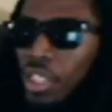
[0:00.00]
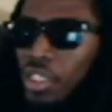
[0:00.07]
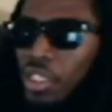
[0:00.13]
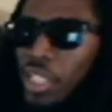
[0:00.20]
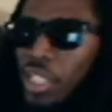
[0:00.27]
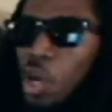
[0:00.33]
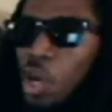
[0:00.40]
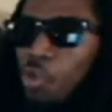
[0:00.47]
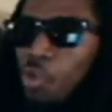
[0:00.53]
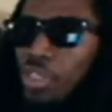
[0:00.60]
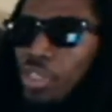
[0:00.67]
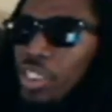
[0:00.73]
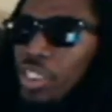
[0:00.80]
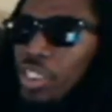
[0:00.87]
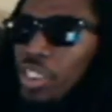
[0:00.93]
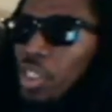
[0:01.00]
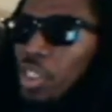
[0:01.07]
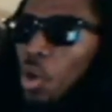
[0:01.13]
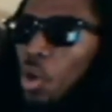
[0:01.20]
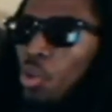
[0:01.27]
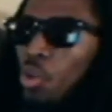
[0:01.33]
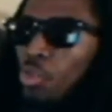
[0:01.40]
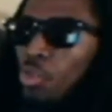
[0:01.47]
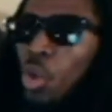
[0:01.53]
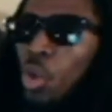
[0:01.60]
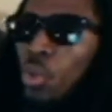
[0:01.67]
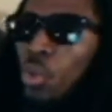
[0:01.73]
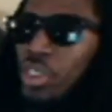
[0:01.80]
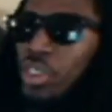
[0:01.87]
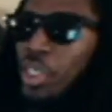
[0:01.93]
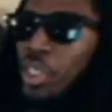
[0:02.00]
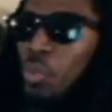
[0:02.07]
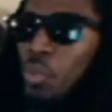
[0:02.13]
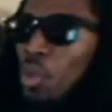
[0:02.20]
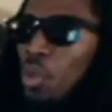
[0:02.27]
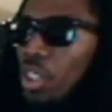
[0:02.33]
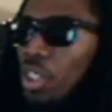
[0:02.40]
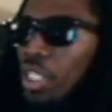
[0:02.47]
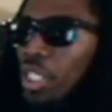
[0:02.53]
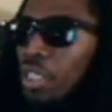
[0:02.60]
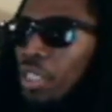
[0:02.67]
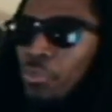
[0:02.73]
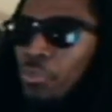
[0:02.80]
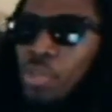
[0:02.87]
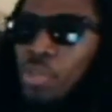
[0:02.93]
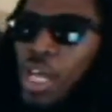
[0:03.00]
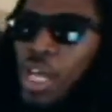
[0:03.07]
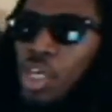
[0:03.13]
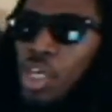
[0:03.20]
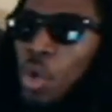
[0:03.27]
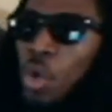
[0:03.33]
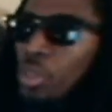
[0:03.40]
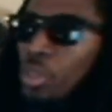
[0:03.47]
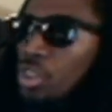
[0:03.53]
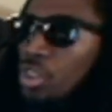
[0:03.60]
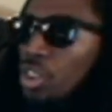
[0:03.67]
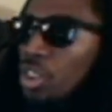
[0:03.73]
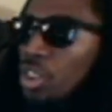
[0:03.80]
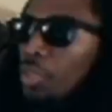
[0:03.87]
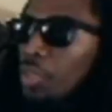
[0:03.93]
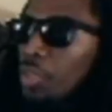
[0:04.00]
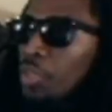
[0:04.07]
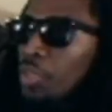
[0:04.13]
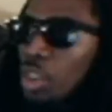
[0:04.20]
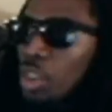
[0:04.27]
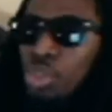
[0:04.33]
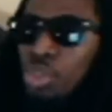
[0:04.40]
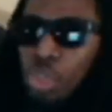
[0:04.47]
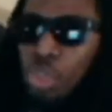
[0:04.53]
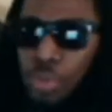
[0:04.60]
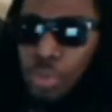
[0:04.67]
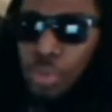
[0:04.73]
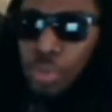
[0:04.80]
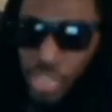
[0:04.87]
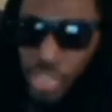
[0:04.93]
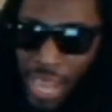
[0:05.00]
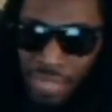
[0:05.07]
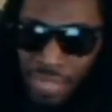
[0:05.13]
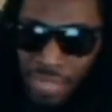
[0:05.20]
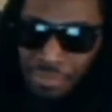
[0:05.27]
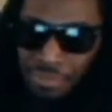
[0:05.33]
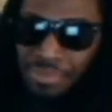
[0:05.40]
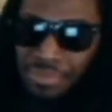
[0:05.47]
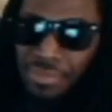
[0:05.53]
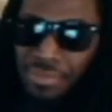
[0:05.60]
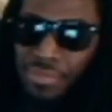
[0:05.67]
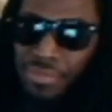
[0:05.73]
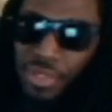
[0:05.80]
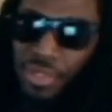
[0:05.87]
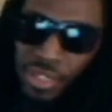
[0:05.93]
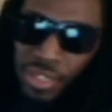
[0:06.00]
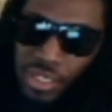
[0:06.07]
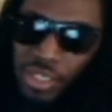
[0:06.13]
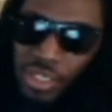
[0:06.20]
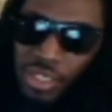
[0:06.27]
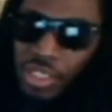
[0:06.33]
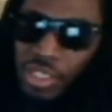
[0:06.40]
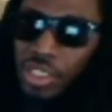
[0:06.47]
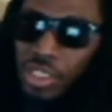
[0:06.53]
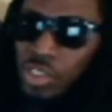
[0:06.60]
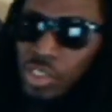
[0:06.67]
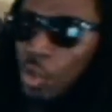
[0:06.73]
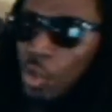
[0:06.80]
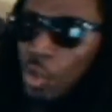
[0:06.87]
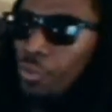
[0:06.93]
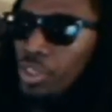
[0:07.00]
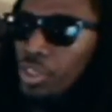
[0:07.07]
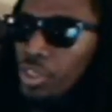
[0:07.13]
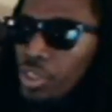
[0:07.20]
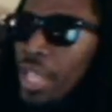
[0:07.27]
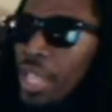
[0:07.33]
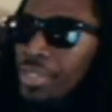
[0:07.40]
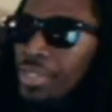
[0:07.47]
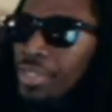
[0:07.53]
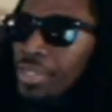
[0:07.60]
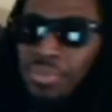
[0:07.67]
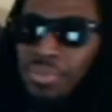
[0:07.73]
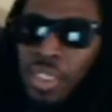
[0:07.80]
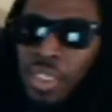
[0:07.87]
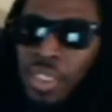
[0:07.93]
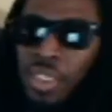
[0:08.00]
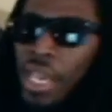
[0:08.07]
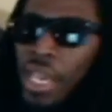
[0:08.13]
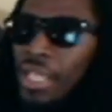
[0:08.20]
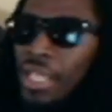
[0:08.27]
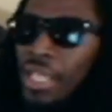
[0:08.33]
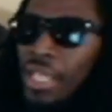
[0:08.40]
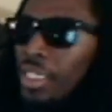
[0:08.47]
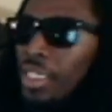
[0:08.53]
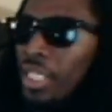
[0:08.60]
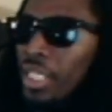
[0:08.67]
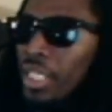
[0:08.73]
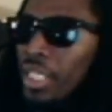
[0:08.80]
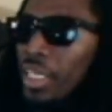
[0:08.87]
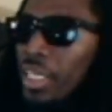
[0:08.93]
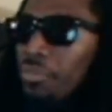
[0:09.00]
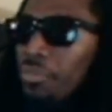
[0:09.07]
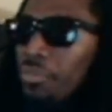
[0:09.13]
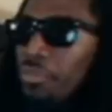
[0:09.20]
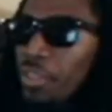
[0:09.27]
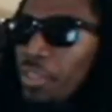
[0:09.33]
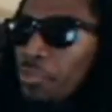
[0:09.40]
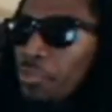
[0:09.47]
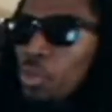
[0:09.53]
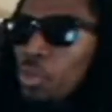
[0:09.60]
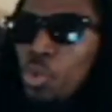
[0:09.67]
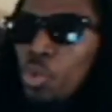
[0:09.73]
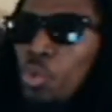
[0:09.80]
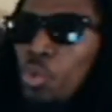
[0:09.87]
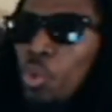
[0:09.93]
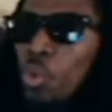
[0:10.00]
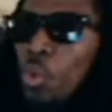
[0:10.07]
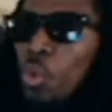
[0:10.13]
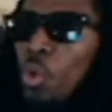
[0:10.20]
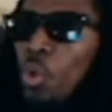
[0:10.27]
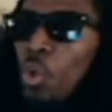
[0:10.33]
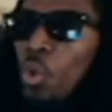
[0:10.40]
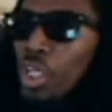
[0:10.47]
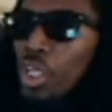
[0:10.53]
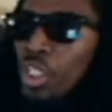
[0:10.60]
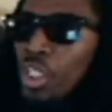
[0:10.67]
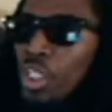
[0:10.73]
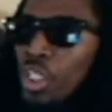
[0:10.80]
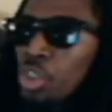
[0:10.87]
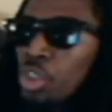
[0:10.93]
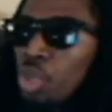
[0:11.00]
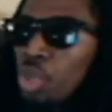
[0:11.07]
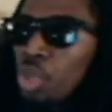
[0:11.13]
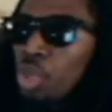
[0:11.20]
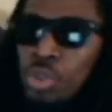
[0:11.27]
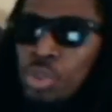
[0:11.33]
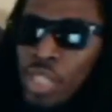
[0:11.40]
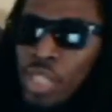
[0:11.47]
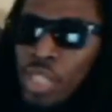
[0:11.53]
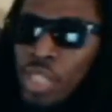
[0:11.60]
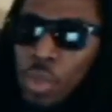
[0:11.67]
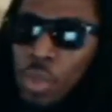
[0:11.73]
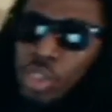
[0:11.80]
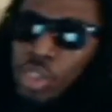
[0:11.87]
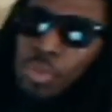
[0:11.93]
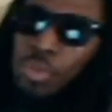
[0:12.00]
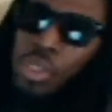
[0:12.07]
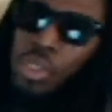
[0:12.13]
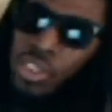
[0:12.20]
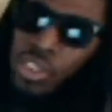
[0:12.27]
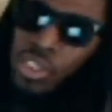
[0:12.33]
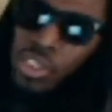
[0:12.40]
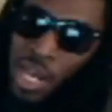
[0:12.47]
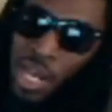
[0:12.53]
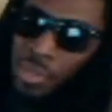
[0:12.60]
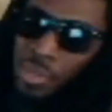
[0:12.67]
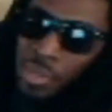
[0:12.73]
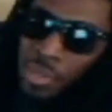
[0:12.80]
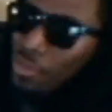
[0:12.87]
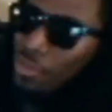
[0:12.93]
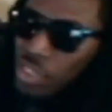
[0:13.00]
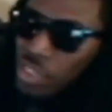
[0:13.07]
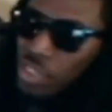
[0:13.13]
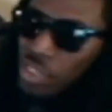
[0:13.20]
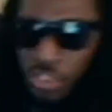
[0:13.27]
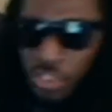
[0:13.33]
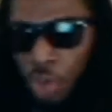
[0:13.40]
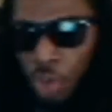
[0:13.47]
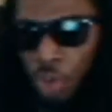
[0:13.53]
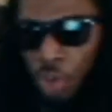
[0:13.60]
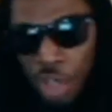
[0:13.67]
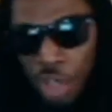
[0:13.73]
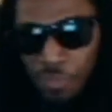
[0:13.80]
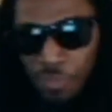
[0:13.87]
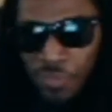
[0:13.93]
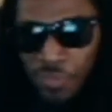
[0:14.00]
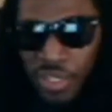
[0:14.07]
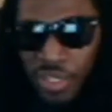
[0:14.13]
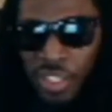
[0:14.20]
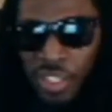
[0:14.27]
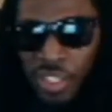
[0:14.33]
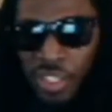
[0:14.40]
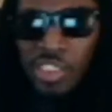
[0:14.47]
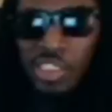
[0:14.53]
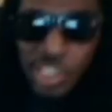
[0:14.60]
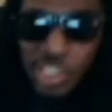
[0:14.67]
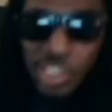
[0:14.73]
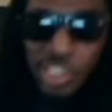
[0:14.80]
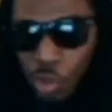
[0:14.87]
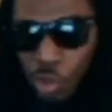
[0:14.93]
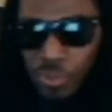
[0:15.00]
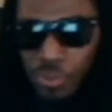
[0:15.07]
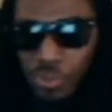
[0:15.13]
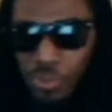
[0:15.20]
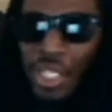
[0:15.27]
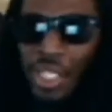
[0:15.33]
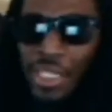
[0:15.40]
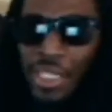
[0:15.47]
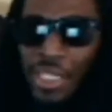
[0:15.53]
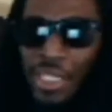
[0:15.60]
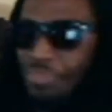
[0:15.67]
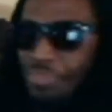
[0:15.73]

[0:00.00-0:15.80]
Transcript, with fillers: They already know what they want, and if you're not going to contribute to that, it's off with your head. And if if you contribute to that once upon a time and have a change of heart, it's still off with your head